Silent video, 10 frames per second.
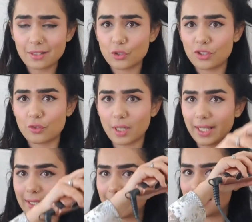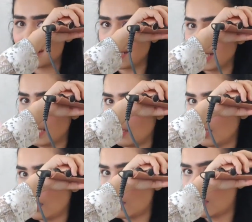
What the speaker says: Just try and slide it